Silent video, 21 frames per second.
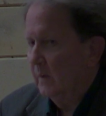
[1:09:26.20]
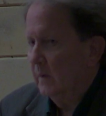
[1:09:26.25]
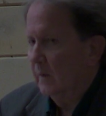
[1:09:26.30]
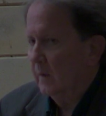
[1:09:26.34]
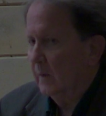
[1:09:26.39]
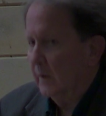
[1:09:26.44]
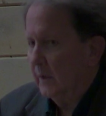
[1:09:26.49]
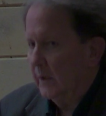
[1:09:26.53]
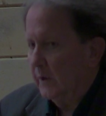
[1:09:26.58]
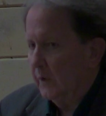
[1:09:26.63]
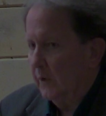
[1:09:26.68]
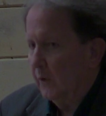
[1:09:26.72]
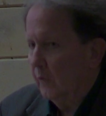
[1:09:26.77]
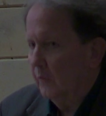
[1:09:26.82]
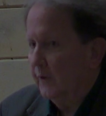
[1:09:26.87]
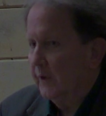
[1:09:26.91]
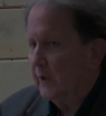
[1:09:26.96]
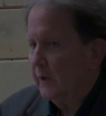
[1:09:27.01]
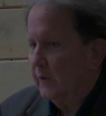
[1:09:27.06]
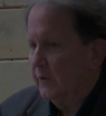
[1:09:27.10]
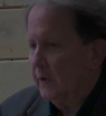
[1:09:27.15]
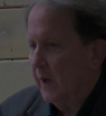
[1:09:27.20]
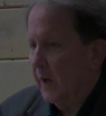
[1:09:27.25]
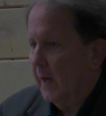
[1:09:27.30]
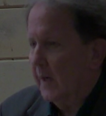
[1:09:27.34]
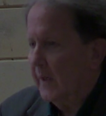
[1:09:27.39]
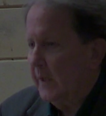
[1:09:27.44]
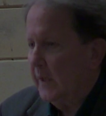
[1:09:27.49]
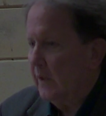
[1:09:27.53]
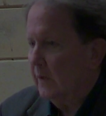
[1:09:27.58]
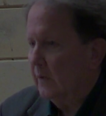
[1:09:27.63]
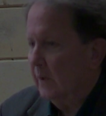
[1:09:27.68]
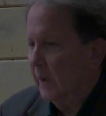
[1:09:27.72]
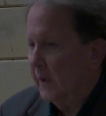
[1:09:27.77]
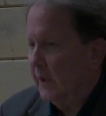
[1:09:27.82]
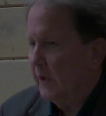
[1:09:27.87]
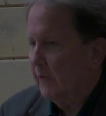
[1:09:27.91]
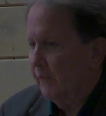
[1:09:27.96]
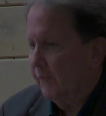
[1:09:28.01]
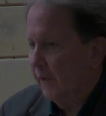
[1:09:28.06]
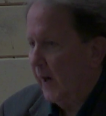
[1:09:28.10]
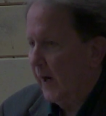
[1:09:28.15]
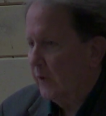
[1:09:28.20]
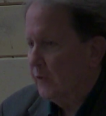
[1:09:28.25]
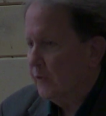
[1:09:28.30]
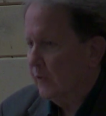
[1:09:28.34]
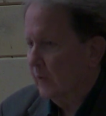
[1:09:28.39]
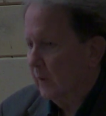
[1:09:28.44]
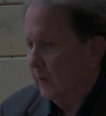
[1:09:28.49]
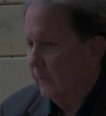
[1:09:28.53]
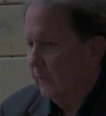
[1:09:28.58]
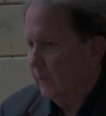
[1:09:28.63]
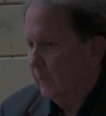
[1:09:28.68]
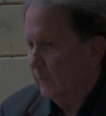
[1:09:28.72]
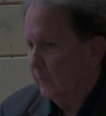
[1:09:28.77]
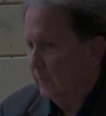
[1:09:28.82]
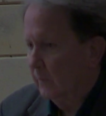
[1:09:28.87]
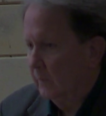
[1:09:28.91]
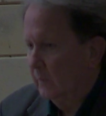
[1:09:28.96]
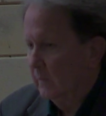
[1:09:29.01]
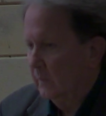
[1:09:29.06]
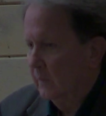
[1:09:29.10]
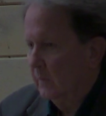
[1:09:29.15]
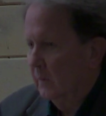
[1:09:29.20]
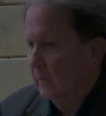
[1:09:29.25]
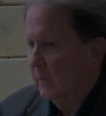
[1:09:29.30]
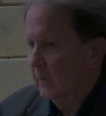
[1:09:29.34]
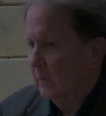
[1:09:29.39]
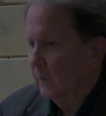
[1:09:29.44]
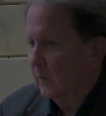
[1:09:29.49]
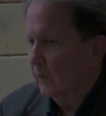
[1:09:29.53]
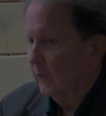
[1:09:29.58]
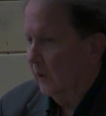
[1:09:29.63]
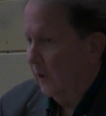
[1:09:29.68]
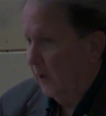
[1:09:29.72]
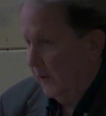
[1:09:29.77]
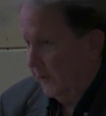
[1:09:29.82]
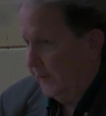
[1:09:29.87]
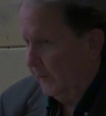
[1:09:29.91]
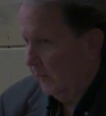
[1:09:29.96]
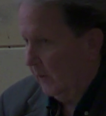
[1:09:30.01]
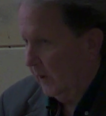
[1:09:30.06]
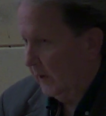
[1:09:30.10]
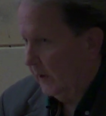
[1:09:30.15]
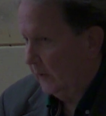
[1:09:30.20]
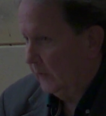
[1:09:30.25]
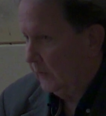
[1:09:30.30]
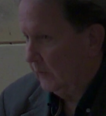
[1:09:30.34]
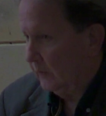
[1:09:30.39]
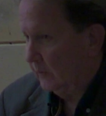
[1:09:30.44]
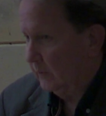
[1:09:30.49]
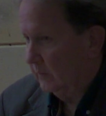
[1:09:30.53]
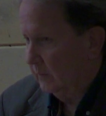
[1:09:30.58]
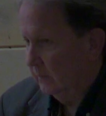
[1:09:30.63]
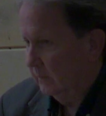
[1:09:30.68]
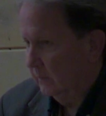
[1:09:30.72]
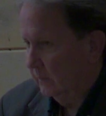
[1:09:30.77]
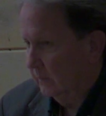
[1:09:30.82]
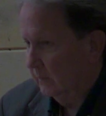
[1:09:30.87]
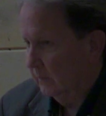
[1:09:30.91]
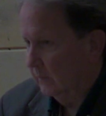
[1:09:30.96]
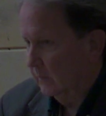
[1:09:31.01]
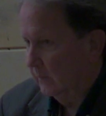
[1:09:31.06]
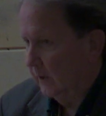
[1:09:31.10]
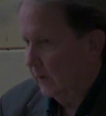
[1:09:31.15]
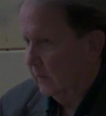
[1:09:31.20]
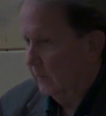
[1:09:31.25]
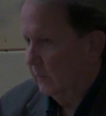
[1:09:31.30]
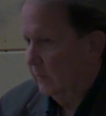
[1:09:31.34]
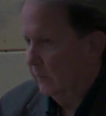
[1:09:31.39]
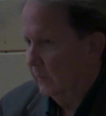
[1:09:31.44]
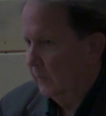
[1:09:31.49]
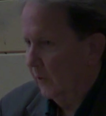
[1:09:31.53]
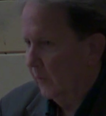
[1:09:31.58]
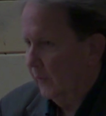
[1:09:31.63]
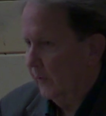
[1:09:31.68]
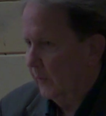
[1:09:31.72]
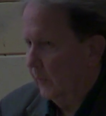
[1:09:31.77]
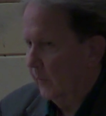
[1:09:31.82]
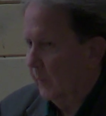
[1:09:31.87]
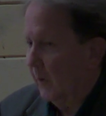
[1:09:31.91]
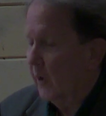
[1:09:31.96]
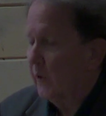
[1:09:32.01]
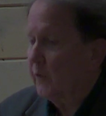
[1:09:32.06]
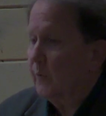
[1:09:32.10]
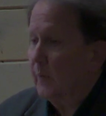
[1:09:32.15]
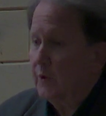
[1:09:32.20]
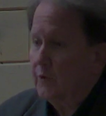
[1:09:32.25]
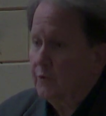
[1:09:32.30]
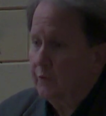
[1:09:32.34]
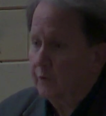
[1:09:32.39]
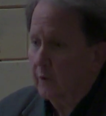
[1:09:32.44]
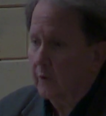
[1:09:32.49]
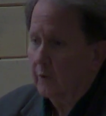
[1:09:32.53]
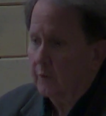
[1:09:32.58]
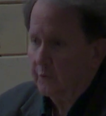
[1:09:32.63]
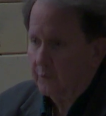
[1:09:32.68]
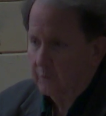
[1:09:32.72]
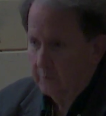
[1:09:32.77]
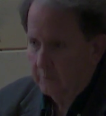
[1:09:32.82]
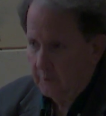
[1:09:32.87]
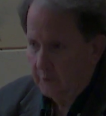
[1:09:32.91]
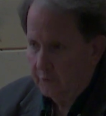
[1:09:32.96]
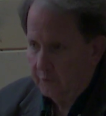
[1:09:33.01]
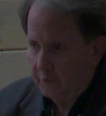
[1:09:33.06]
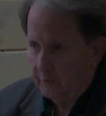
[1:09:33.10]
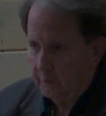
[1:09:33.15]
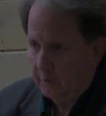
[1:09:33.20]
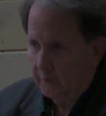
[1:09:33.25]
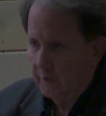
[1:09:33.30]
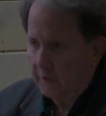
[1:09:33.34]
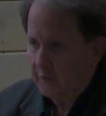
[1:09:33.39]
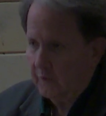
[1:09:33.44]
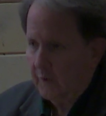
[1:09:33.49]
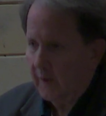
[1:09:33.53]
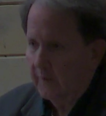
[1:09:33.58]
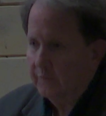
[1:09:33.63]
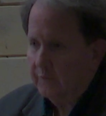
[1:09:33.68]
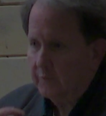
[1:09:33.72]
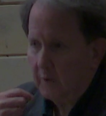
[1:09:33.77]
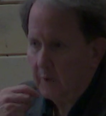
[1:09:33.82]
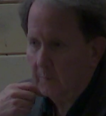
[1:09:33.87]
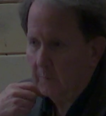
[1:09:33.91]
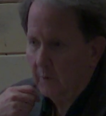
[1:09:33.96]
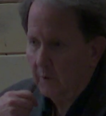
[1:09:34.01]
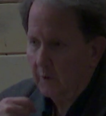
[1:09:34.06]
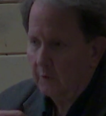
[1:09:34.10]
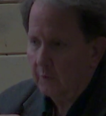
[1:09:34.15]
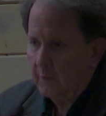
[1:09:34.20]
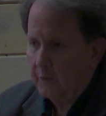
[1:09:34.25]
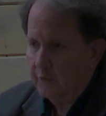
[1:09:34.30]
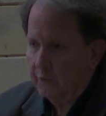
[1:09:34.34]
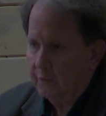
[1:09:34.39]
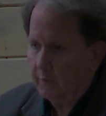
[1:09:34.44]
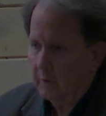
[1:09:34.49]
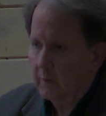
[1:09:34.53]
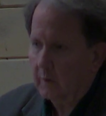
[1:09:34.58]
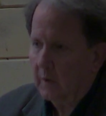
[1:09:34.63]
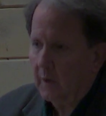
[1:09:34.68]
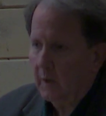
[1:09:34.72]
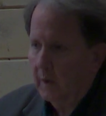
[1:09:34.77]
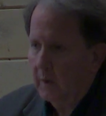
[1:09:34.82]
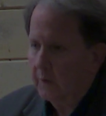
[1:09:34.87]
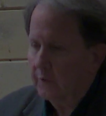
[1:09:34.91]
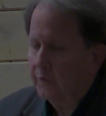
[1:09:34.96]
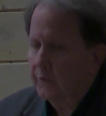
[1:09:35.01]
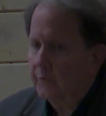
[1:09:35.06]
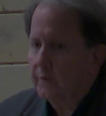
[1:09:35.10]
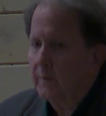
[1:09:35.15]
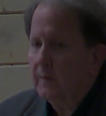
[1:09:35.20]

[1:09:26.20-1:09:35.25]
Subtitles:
And only a tiny, tiny fraction of them were authorized. There were Mark Twain shirts issued during his lifetime, Mark Twain shirt collars.